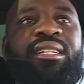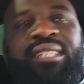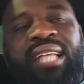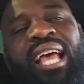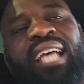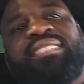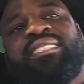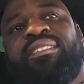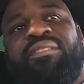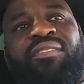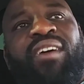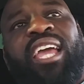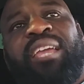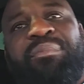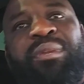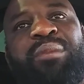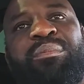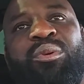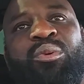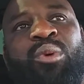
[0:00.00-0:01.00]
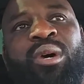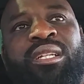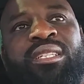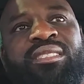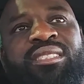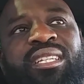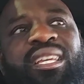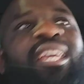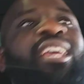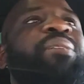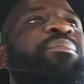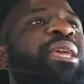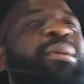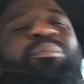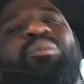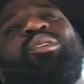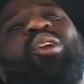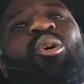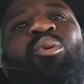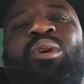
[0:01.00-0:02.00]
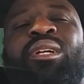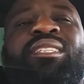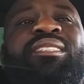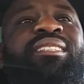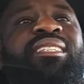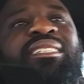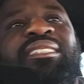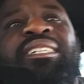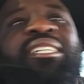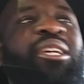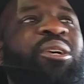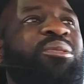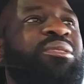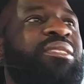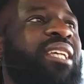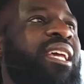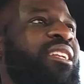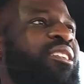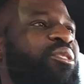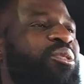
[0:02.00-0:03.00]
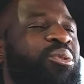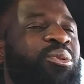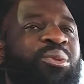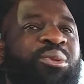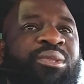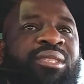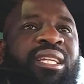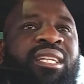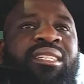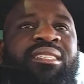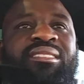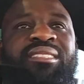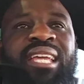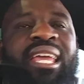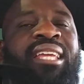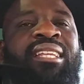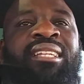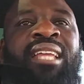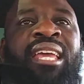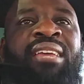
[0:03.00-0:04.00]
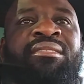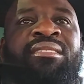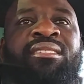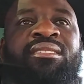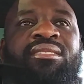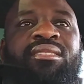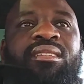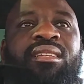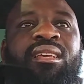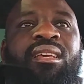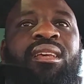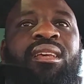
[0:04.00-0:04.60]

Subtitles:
That's the fight people want to see. People don't want to see Leo Santa Cruz and Tank Davis.